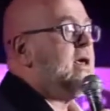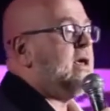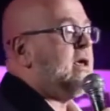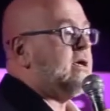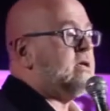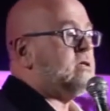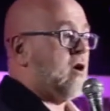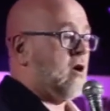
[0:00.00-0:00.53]

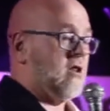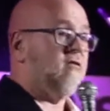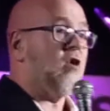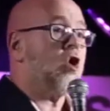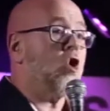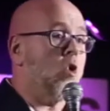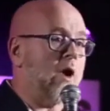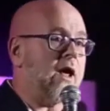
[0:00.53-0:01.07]
is Oliver
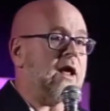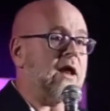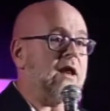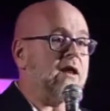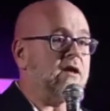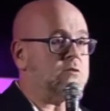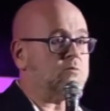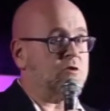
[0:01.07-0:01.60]
Queen,
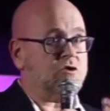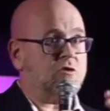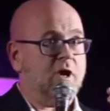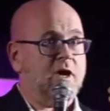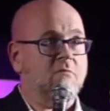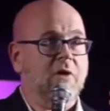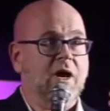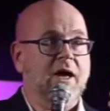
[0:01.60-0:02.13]
and he's
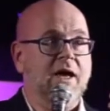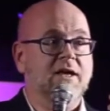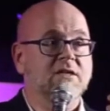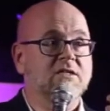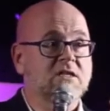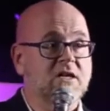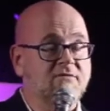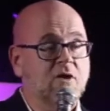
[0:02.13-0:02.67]
portrayed by
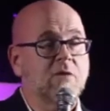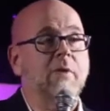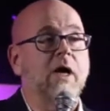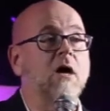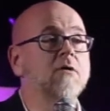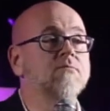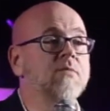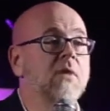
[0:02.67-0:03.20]
Stephen
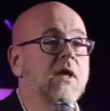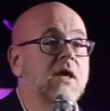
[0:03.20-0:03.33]
Amell.